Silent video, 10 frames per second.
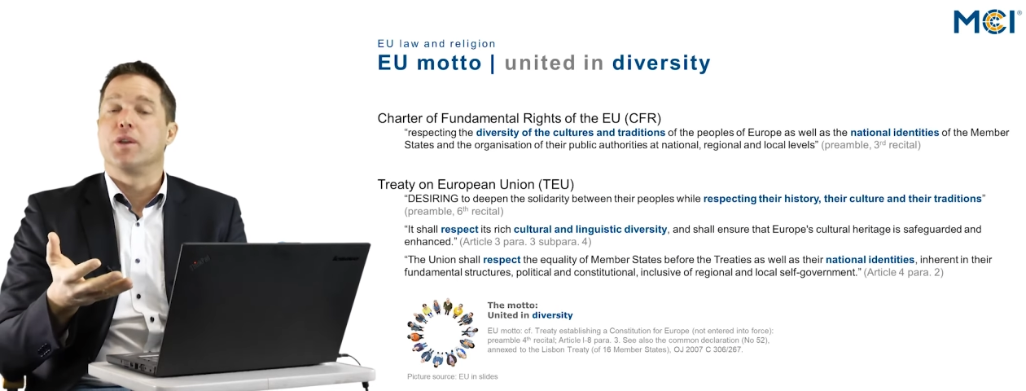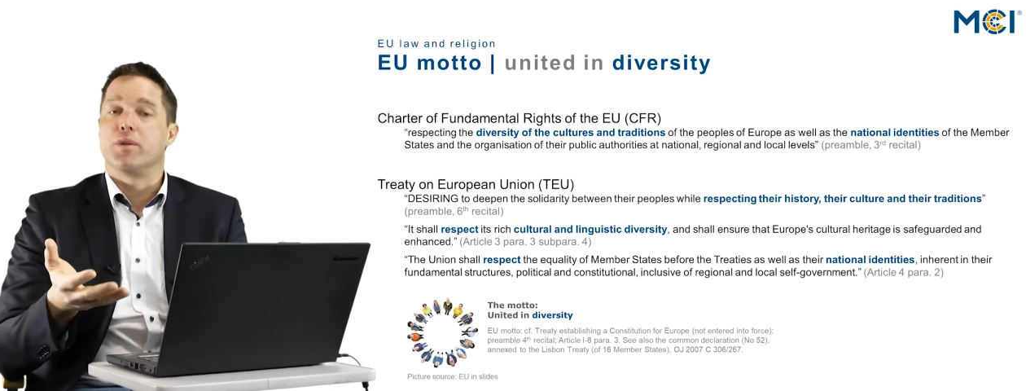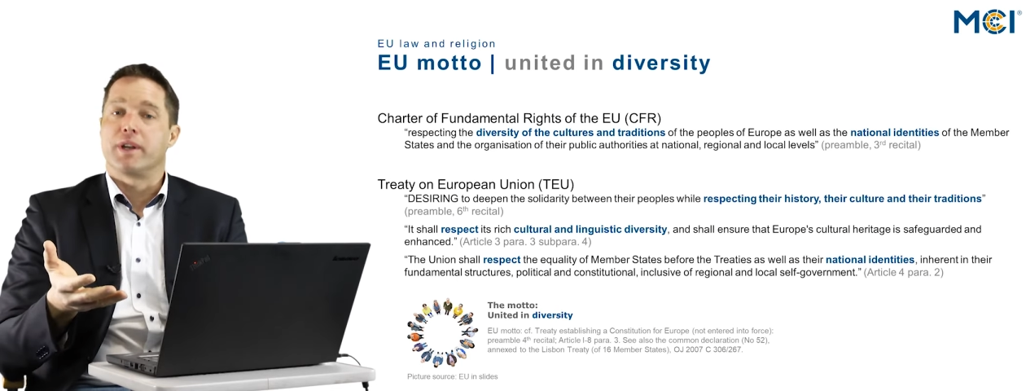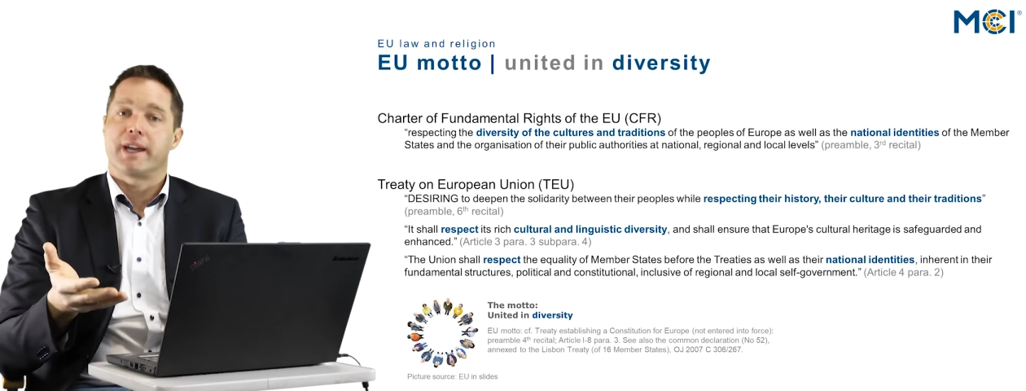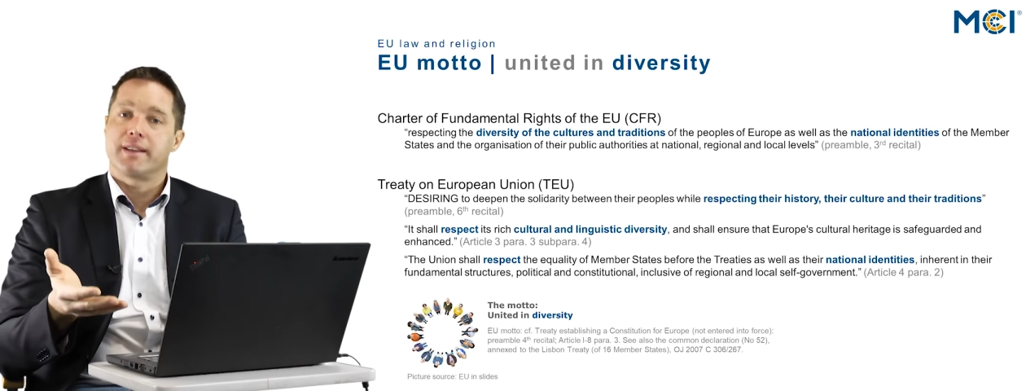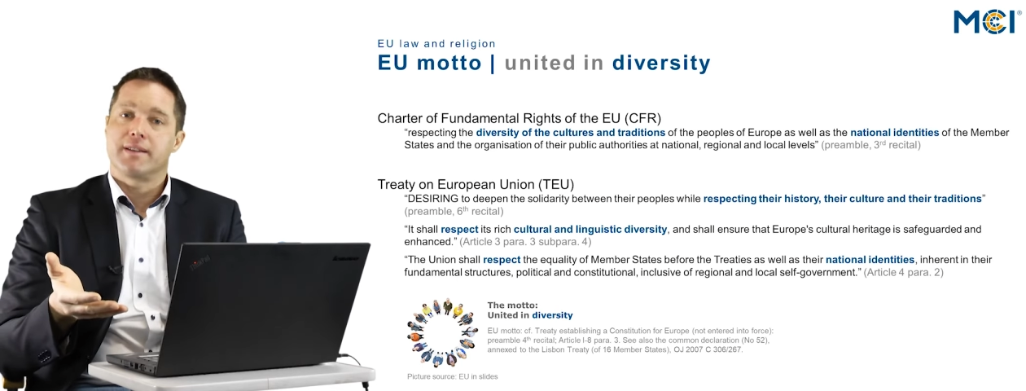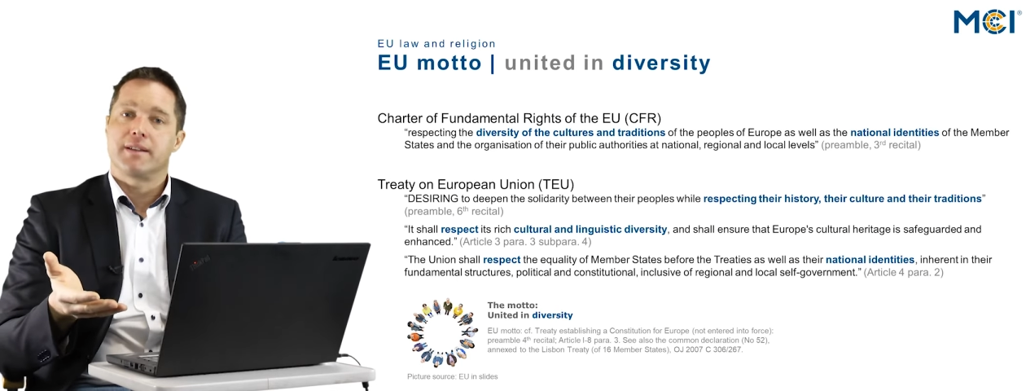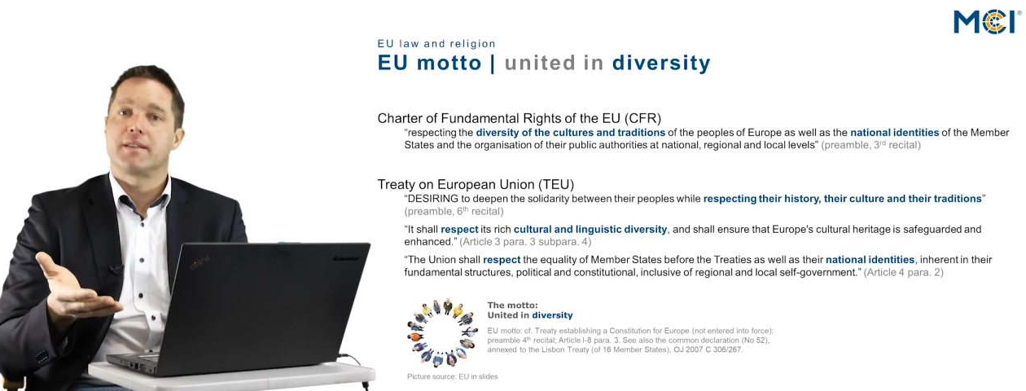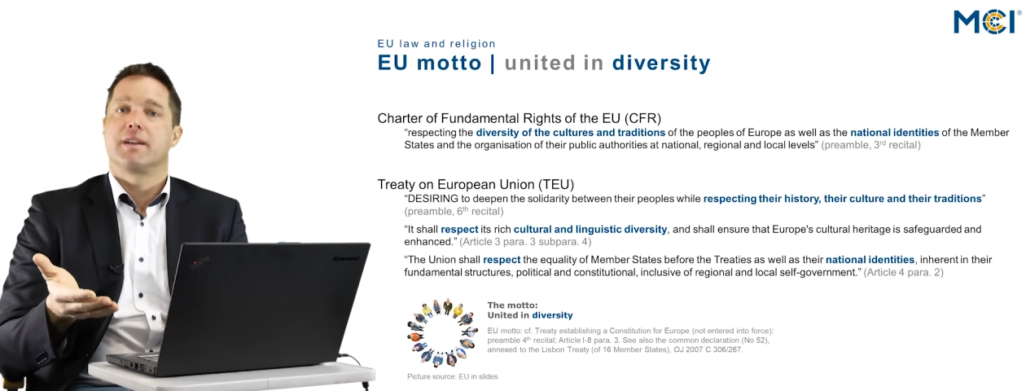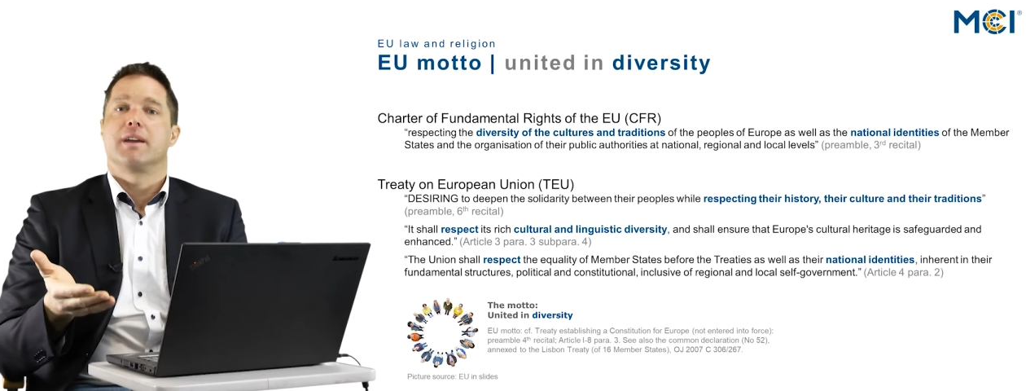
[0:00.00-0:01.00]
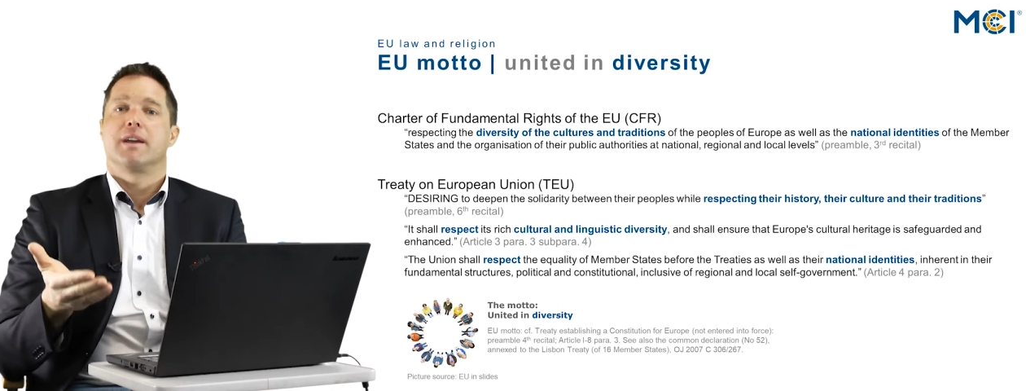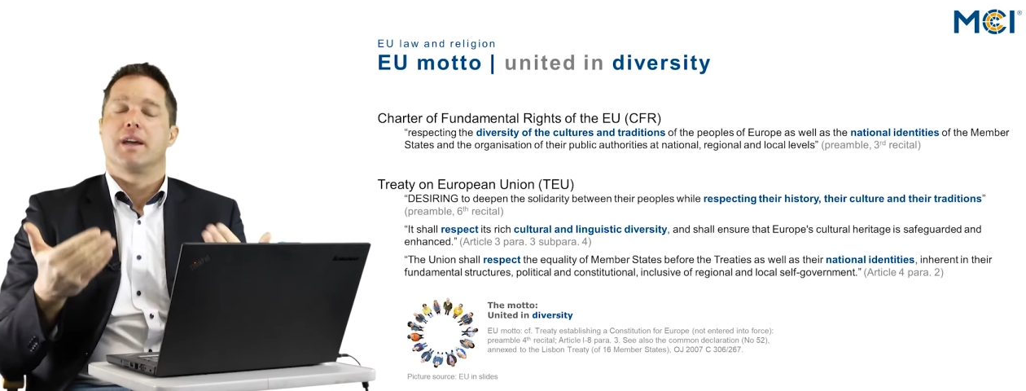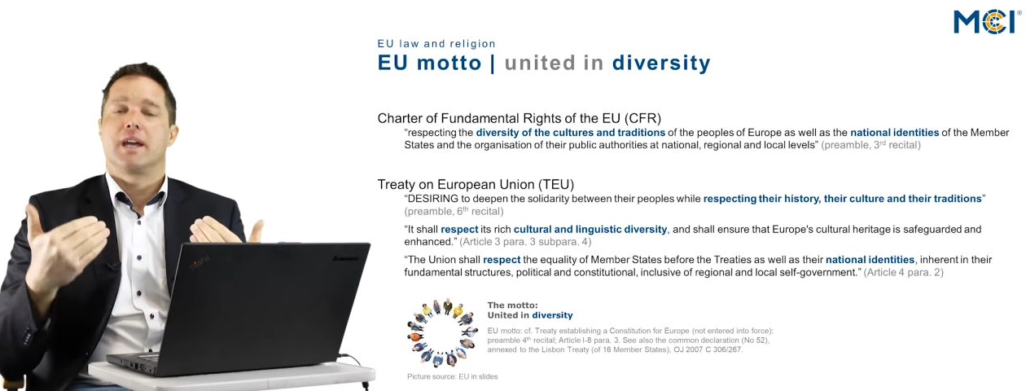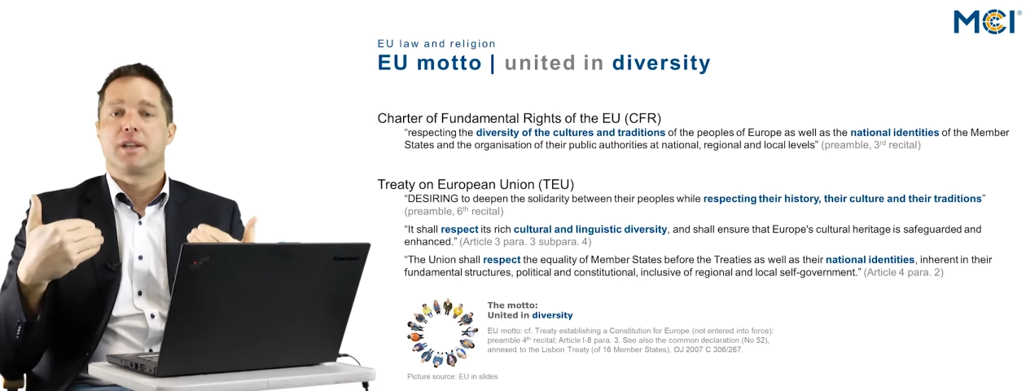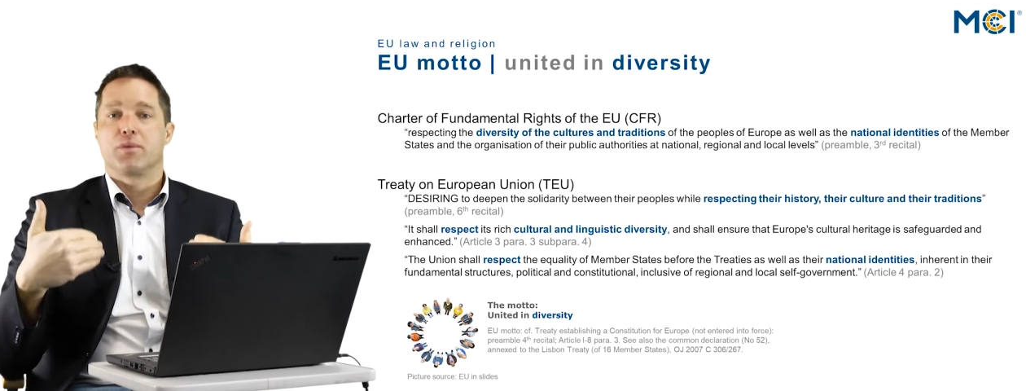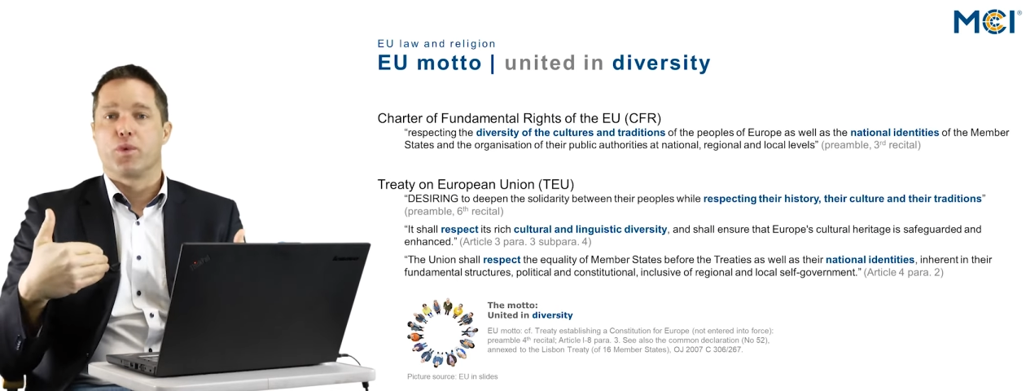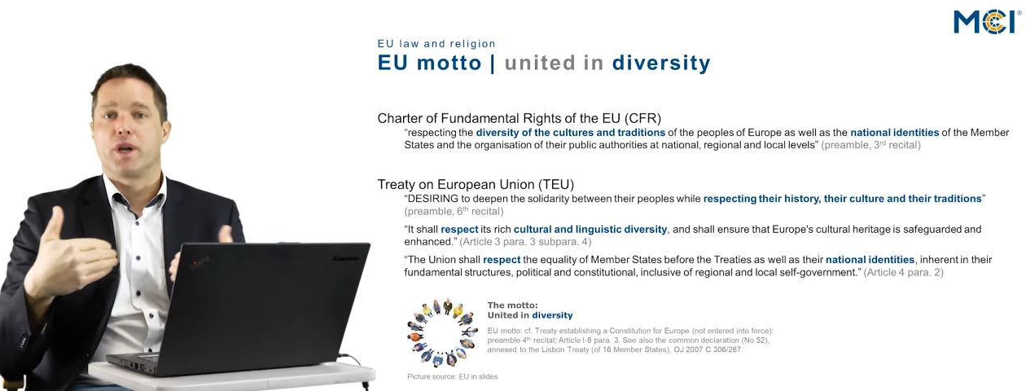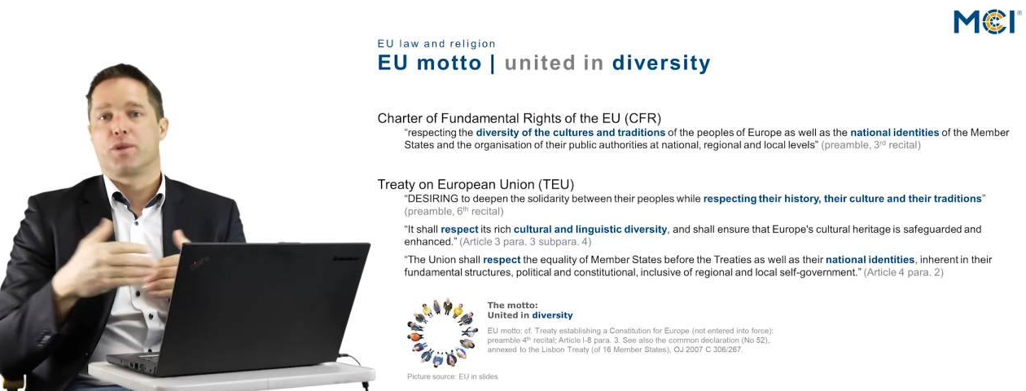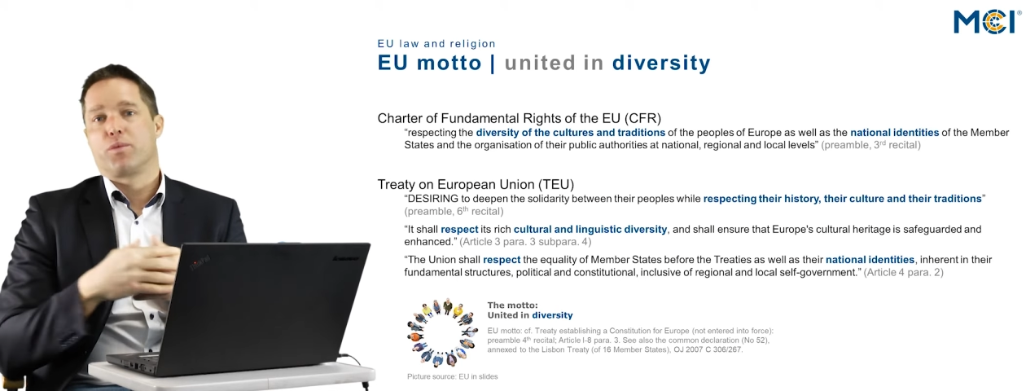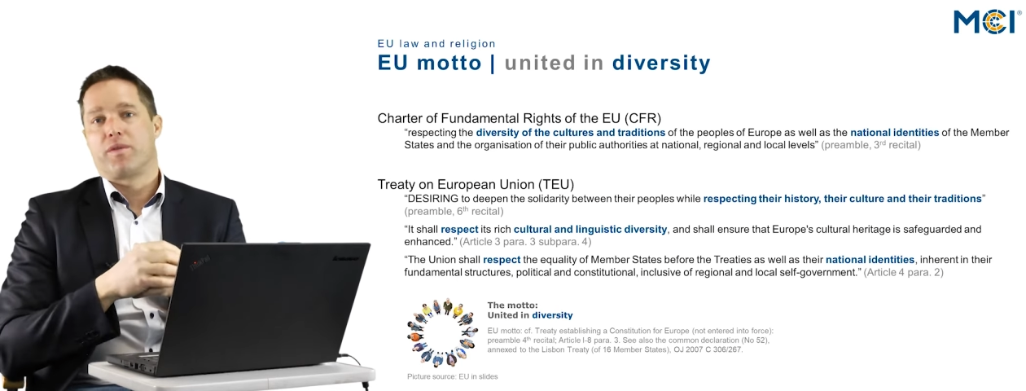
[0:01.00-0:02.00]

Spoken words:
united, and where do we